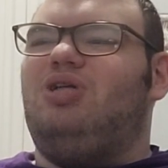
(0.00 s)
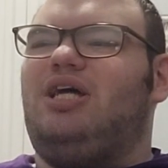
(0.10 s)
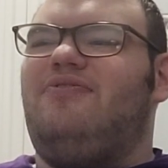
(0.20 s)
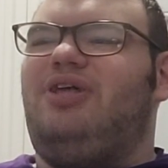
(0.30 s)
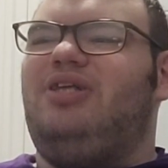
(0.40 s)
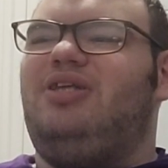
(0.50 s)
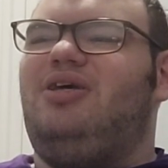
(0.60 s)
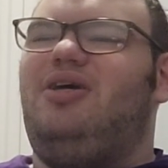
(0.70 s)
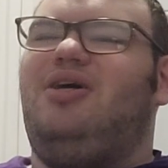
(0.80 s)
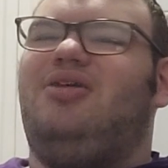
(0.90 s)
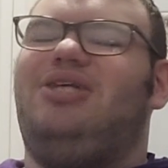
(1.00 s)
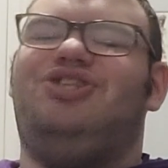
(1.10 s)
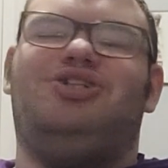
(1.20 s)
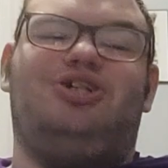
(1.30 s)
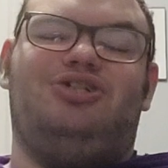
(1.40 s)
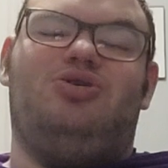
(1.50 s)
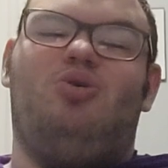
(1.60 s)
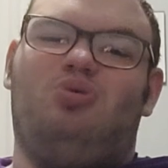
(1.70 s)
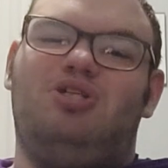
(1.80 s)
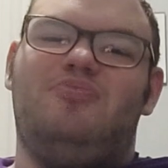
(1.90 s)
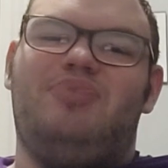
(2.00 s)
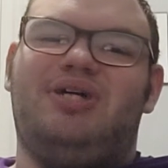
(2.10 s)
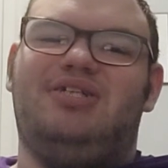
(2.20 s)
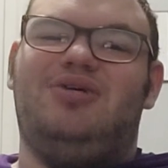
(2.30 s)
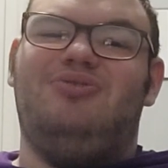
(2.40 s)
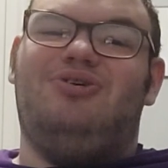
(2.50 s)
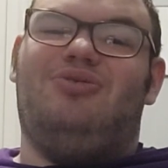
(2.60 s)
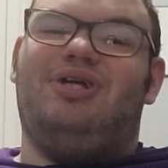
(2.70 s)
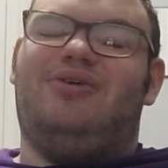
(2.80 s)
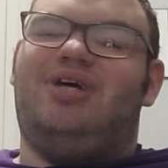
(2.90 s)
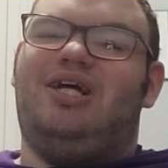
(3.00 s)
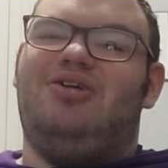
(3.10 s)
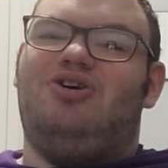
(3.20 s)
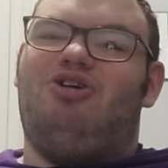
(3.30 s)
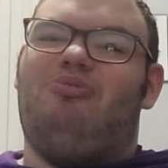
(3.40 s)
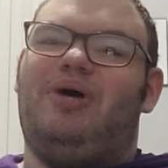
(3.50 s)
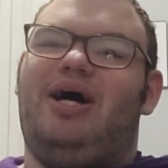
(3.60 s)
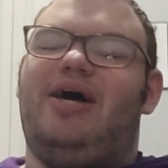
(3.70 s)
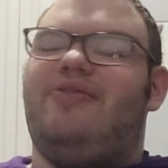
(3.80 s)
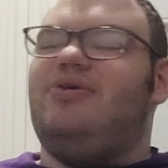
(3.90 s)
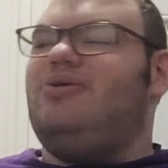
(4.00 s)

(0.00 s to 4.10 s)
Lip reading: Like I feel like they should have told him because he was going down like a dark path,